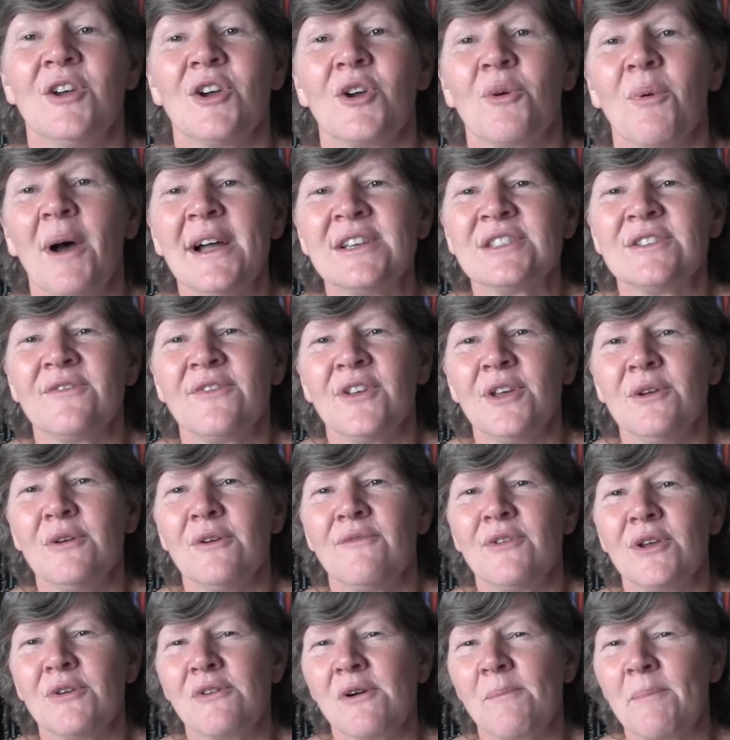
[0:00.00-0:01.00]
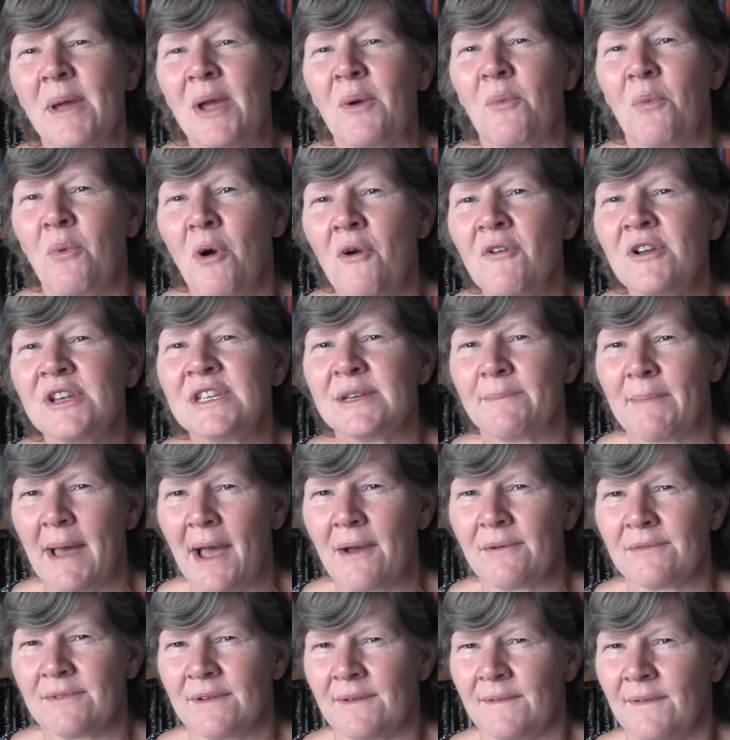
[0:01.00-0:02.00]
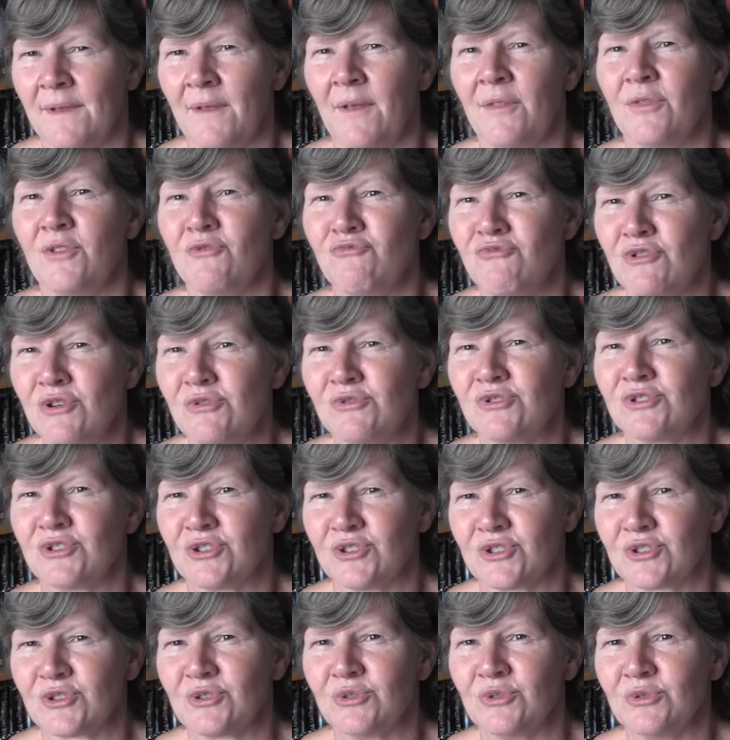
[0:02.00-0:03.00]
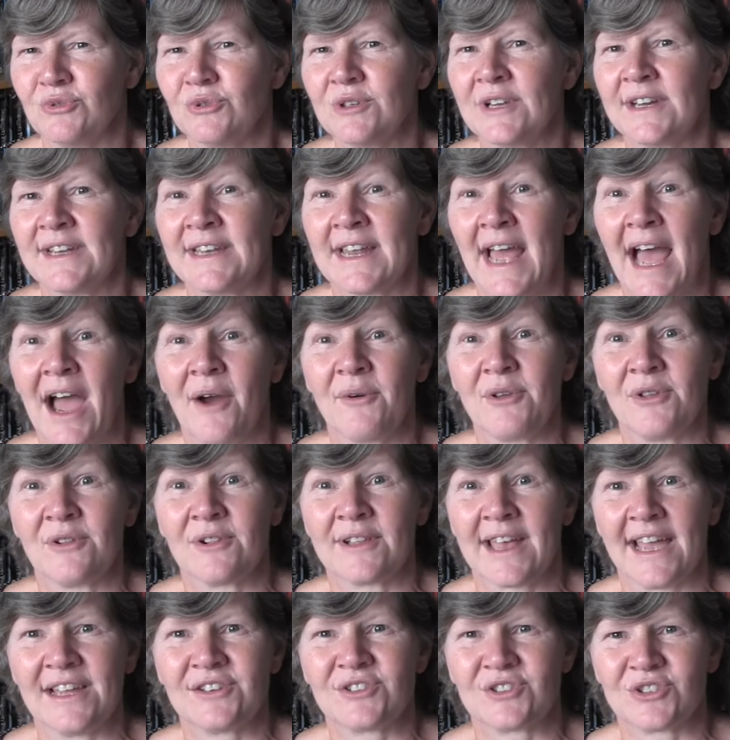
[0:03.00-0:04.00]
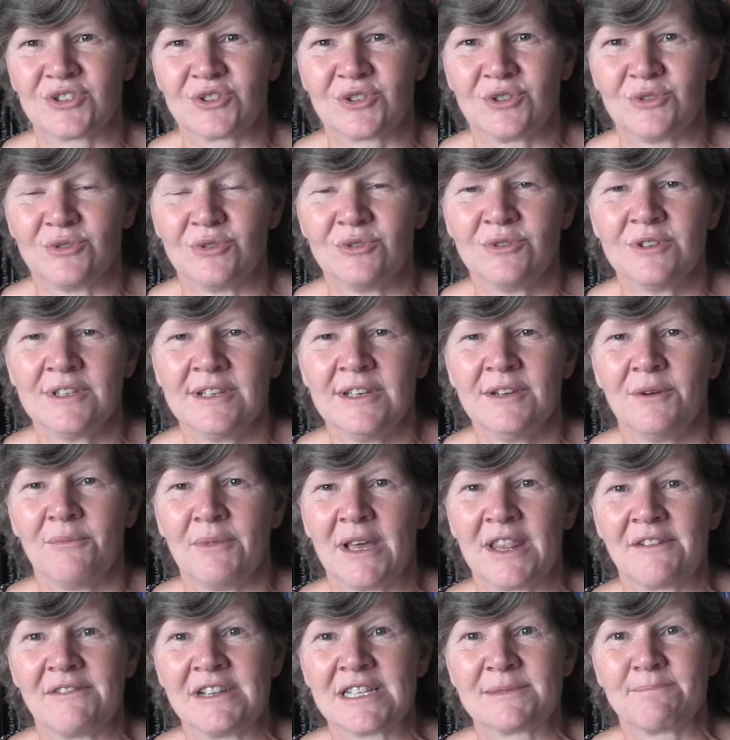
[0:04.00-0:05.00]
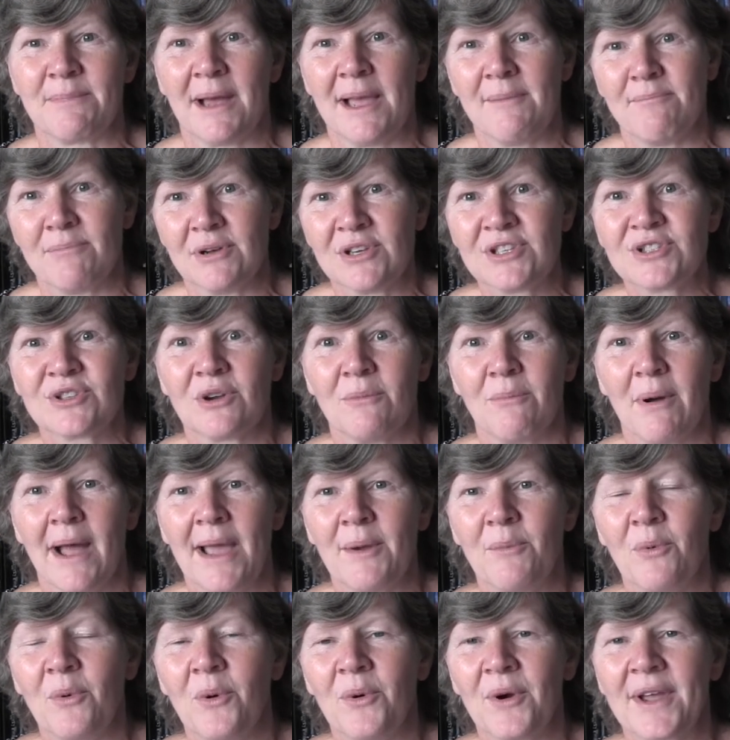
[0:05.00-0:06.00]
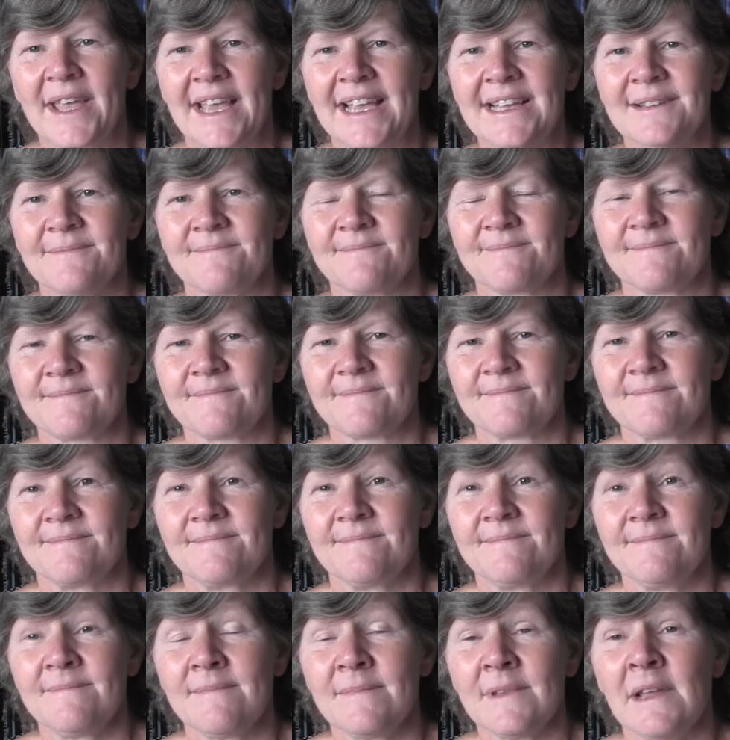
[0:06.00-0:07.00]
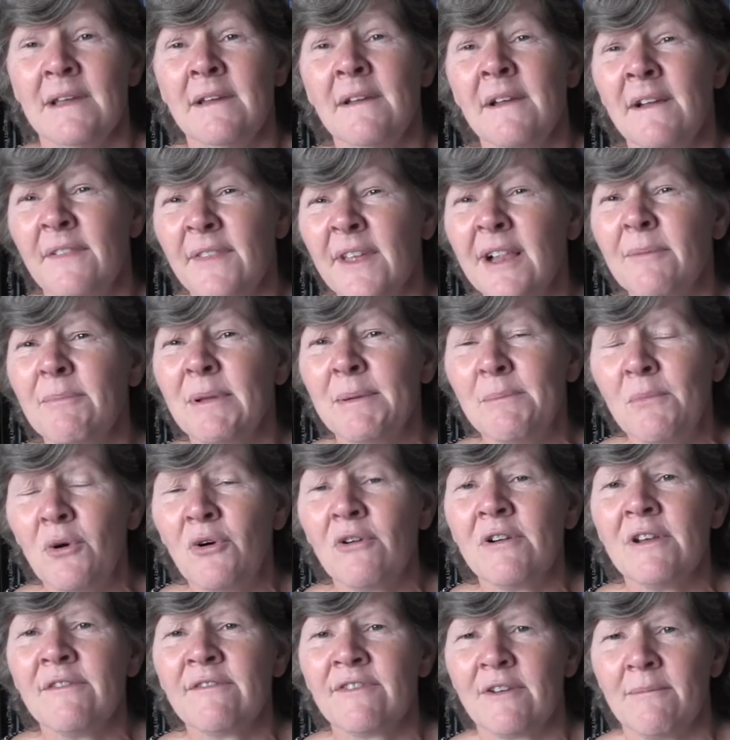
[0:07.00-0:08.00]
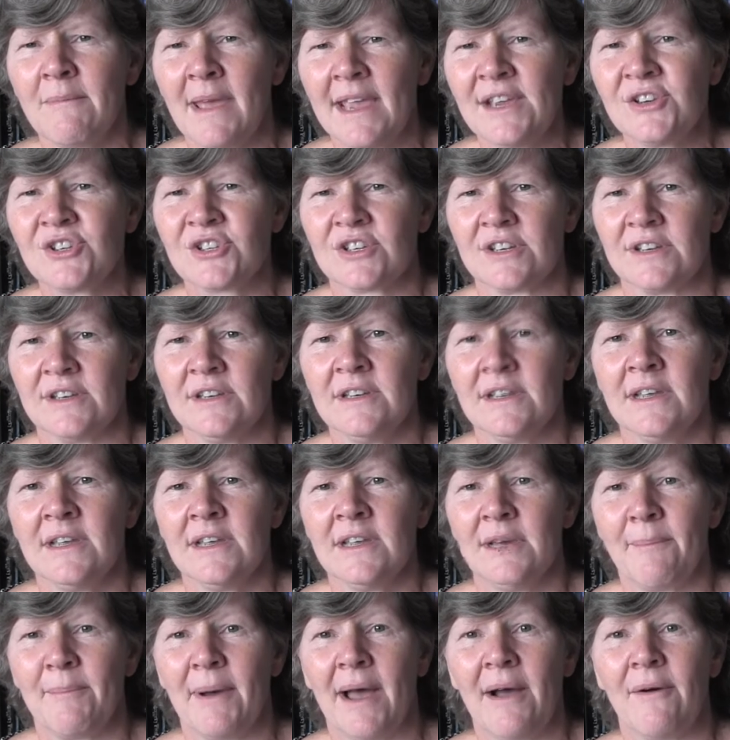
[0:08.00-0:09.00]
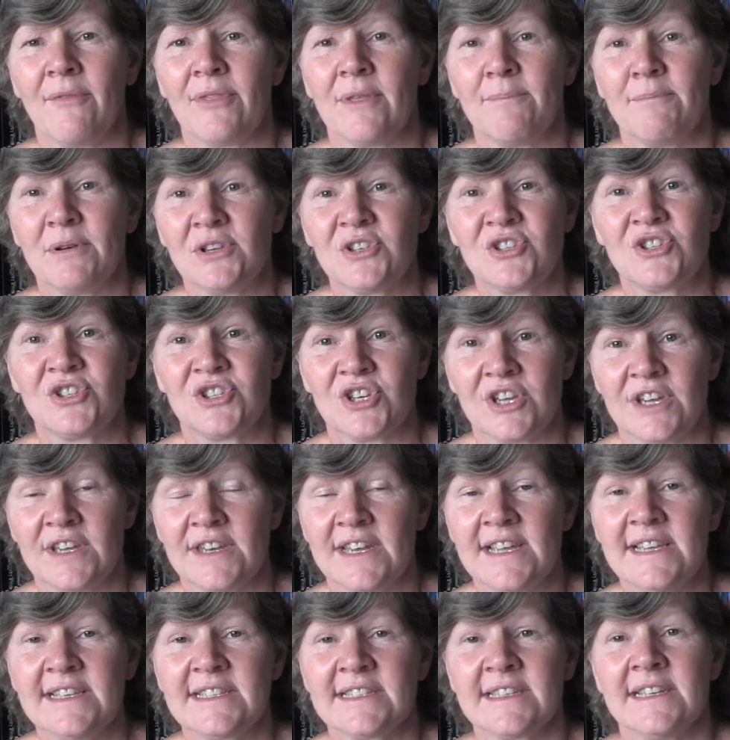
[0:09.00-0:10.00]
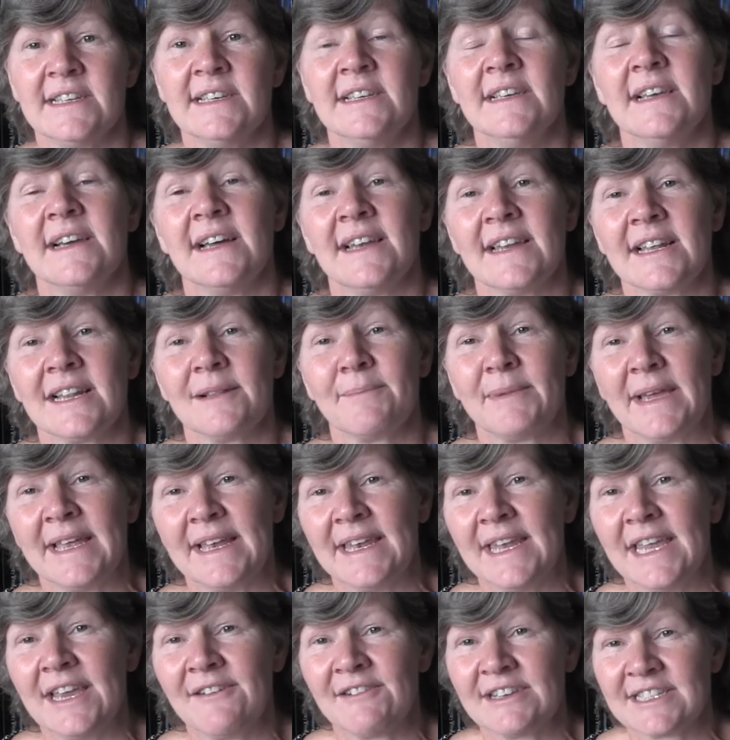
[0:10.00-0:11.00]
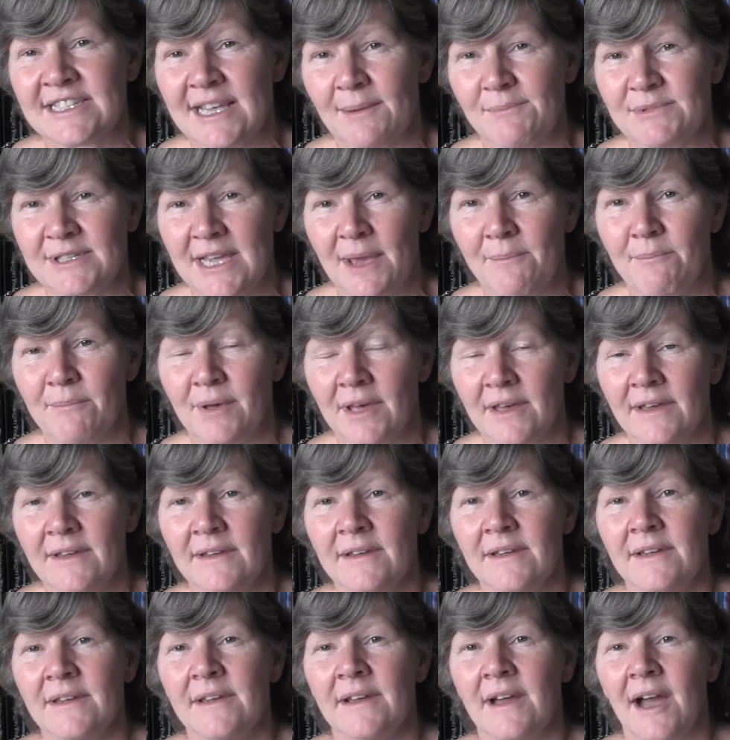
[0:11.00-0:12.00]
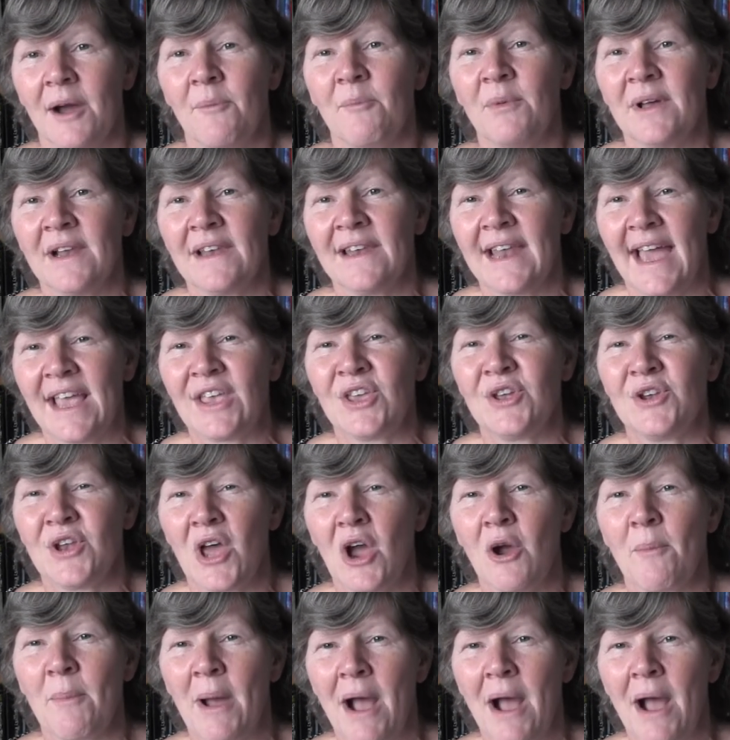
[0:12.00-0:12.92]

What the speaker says: Quite a few of you are a bit worried about the routes to school and how you'll get to school, whether it's by bus or by walking. There'll be more information about the bus journeys a little bit nearer September, and we'll let you know